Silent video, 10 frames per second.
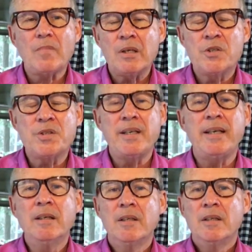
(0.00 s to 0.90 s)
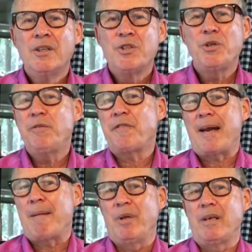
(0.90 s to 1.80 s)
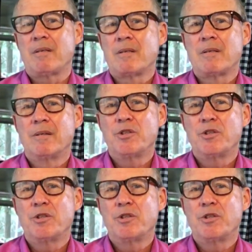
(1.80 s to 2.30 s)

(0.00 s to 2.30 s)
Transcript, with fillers: You see, two families,